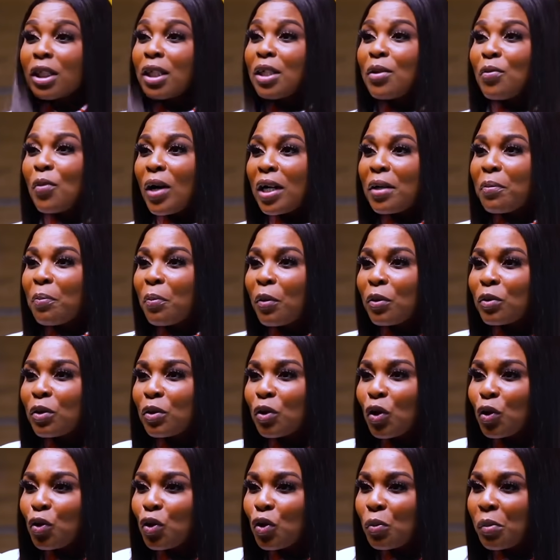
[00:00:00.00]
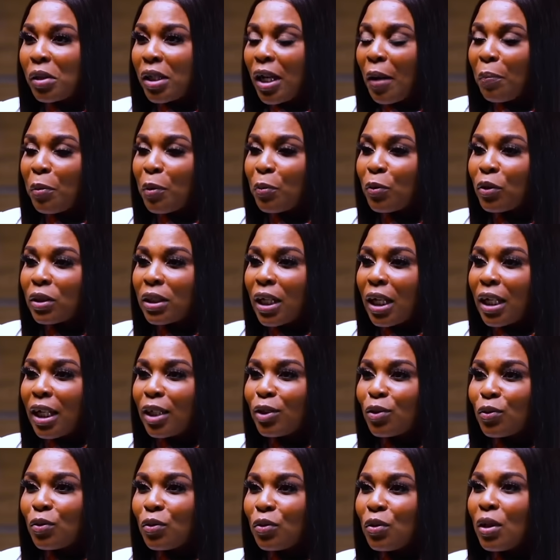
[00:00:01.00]
You see the way the social media people
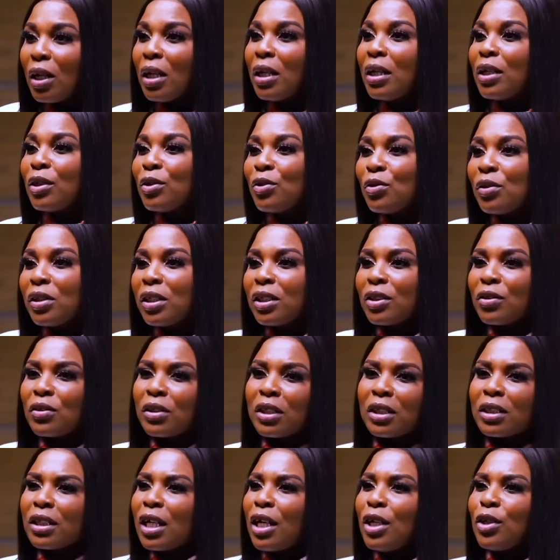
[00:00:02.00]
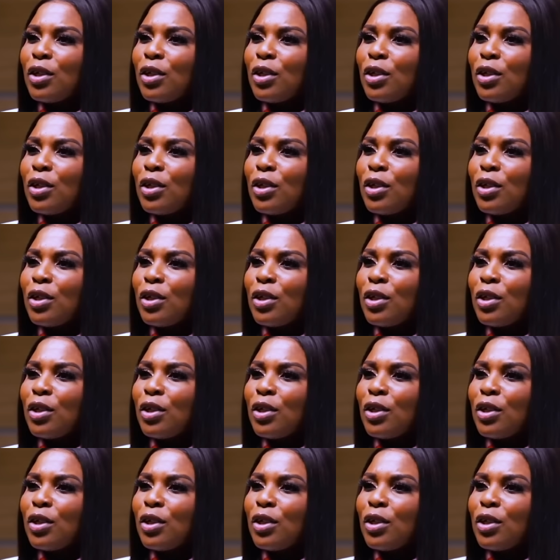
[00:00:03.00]
started to do this, do